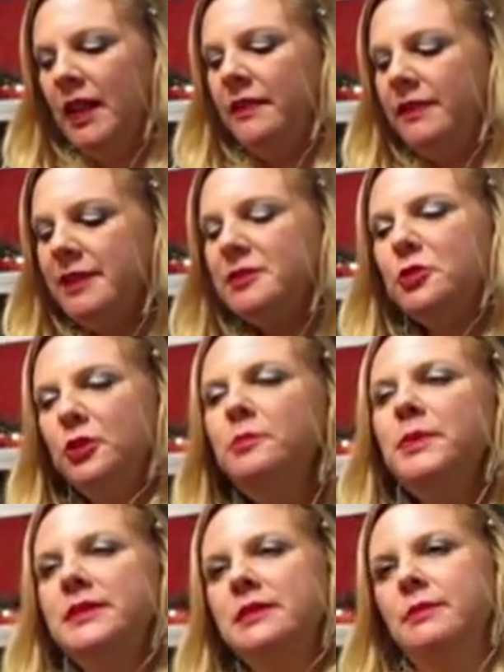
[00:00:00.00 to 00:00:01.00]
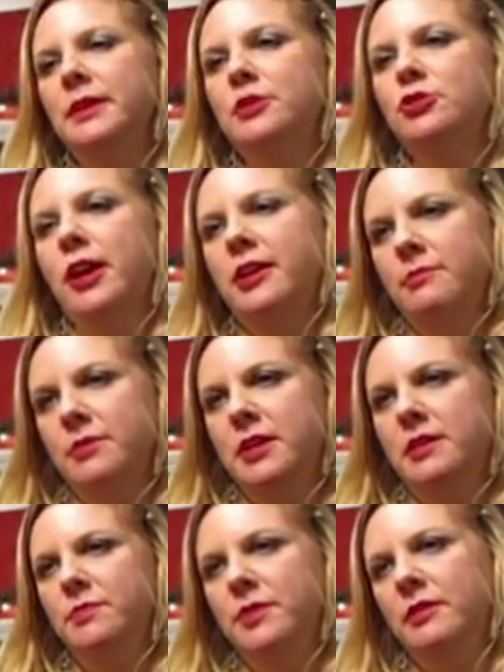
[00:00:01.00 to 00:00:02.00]
This could be somebody trying to
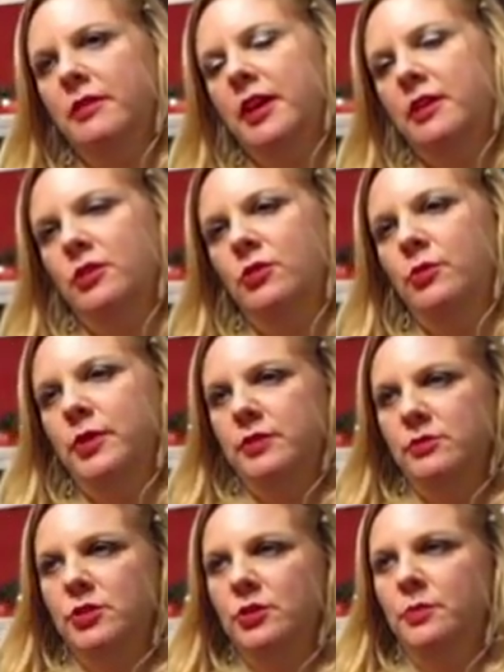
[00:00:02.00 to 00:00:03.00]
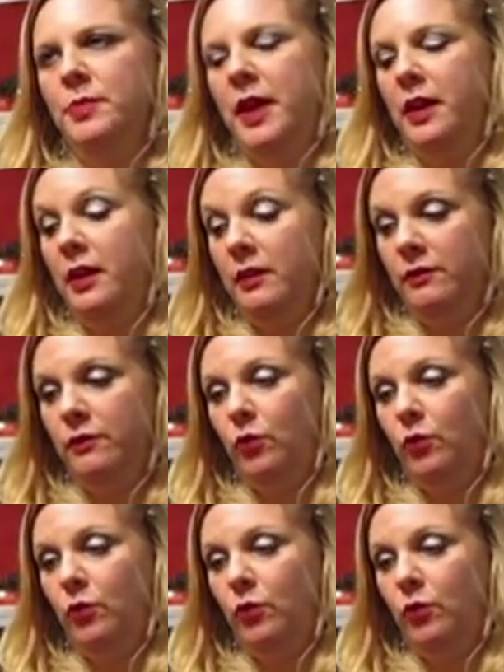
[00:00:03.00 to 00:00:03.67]
manipulate you into paying